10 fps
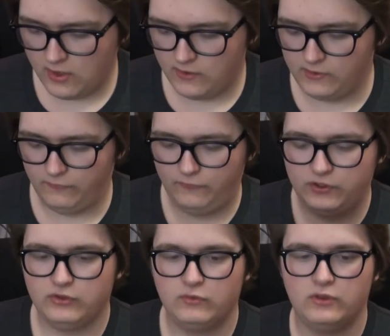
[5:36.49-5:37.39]
And the
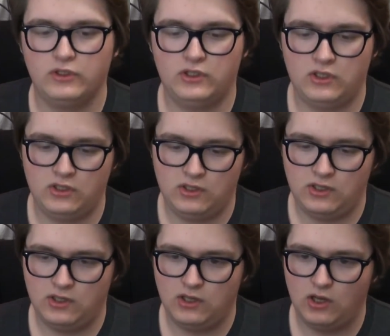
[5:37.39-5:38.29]
official one,
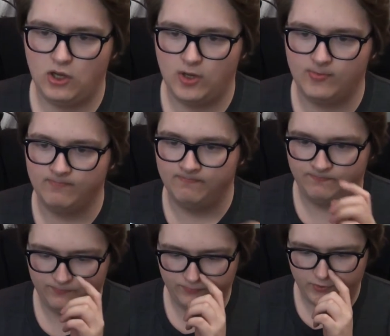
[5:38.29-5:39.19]

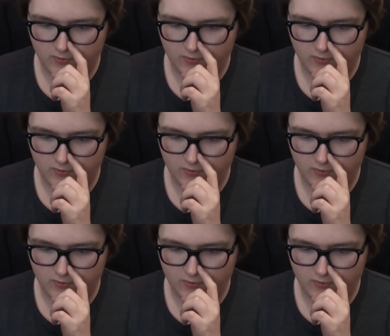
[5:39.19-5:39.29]
the